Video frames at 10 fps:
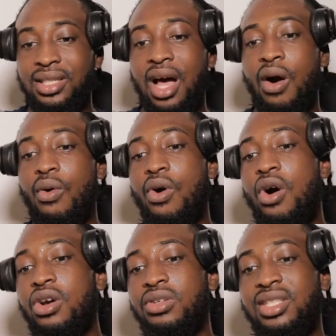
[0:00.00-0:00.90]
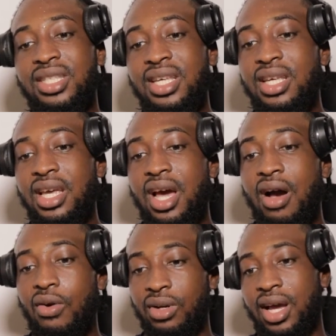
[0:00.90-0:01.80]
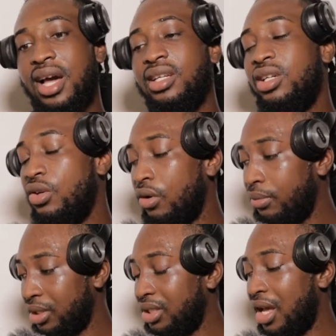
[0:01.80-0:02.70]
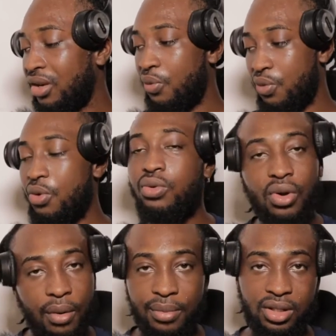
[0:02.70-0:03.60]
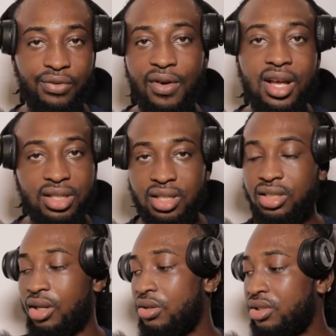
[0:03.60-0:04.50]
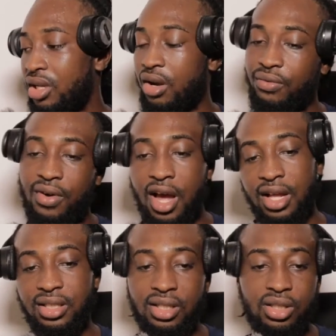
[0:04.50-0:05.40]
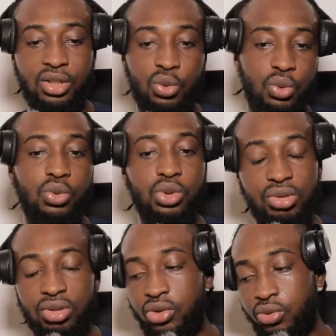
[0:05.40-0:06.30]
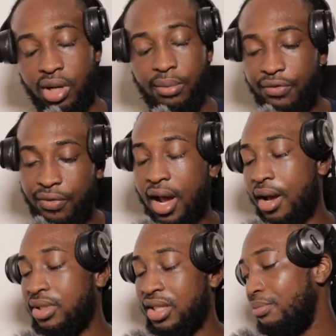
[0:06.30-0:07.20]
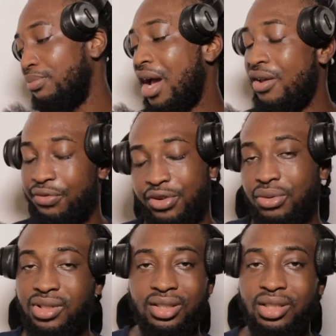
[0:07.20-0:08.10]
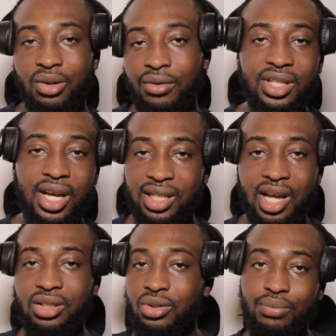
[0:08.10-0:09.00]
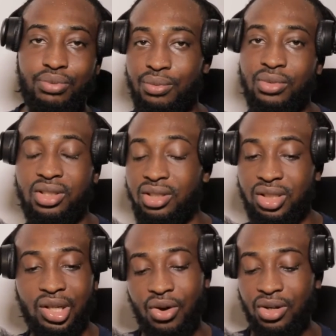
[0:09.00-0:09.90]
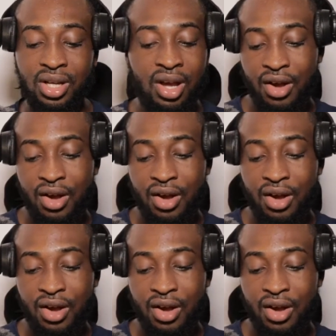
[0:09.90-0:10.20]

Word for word: Now, all you see seeing here are organic numbers, like real numbers. Fancy is not those kind of artists who use stream farms and buy views and stuff like that or promote his songs.